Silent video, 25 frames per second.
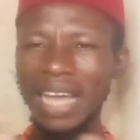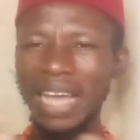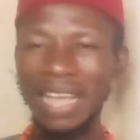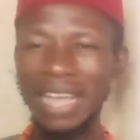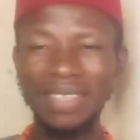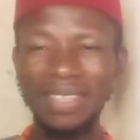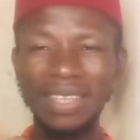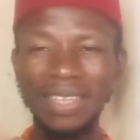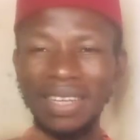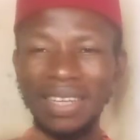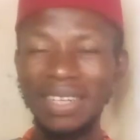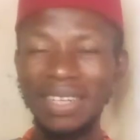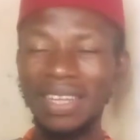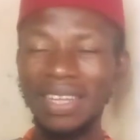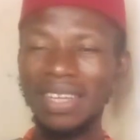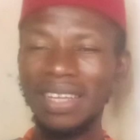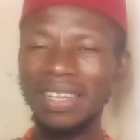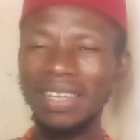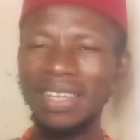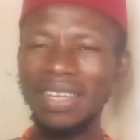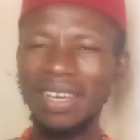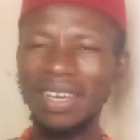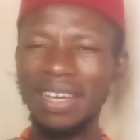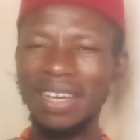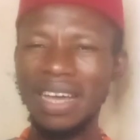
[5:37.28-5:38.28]
I stated
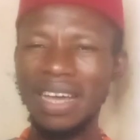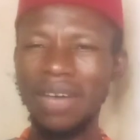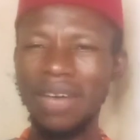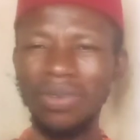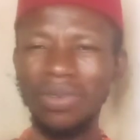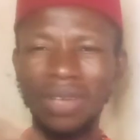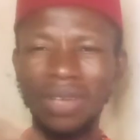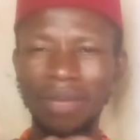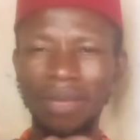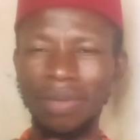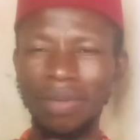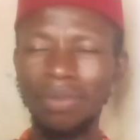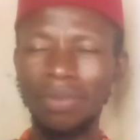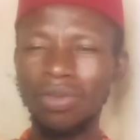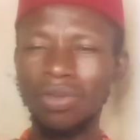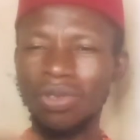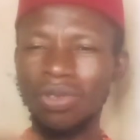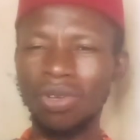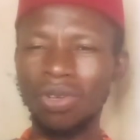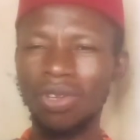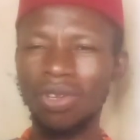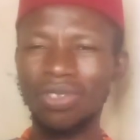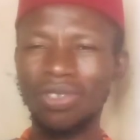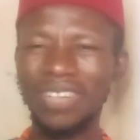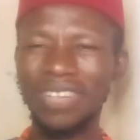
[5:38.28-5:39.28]
earlier how you can be able
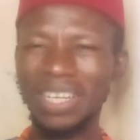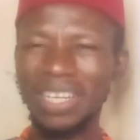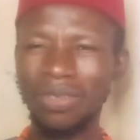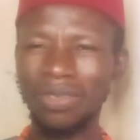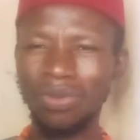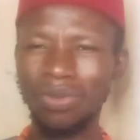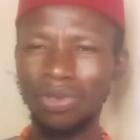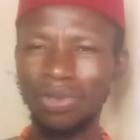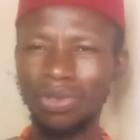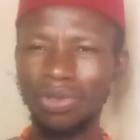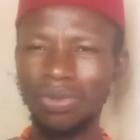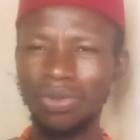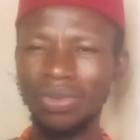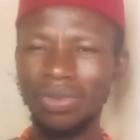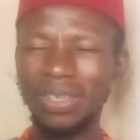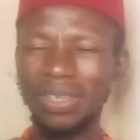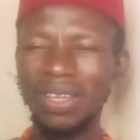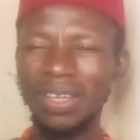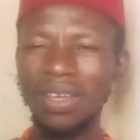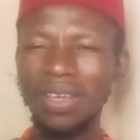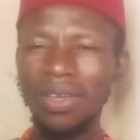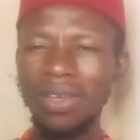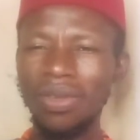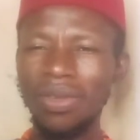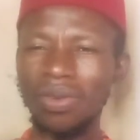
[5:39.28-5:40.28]
to contract Ocho.
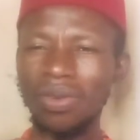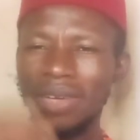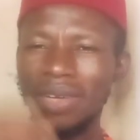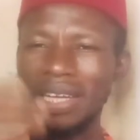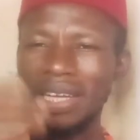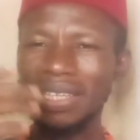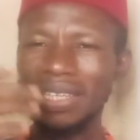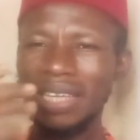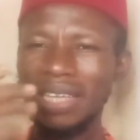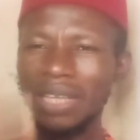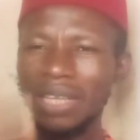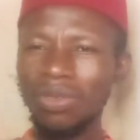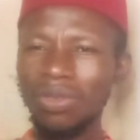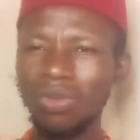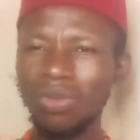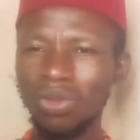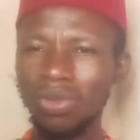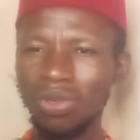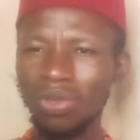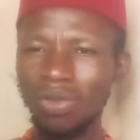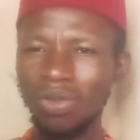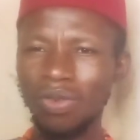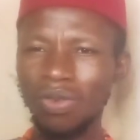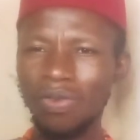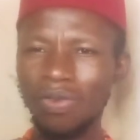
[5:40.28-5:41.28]
You can get
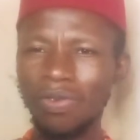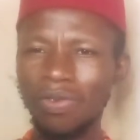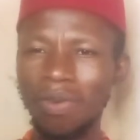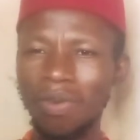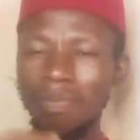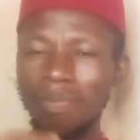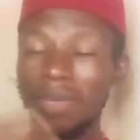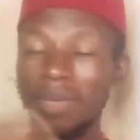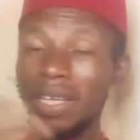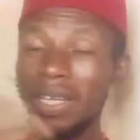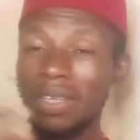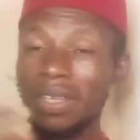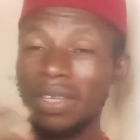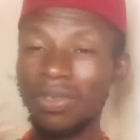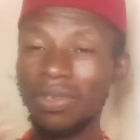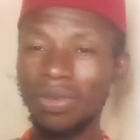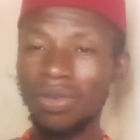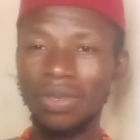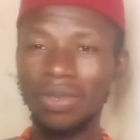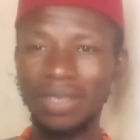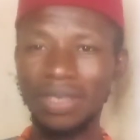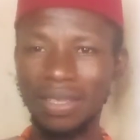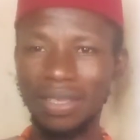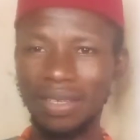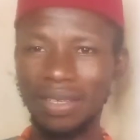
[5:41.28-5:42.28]
Ocho from many
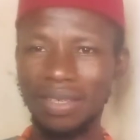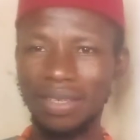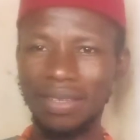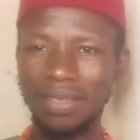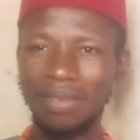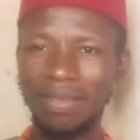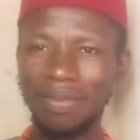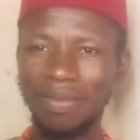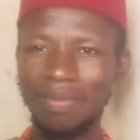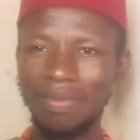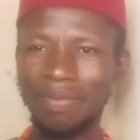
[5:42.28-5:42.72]
sources.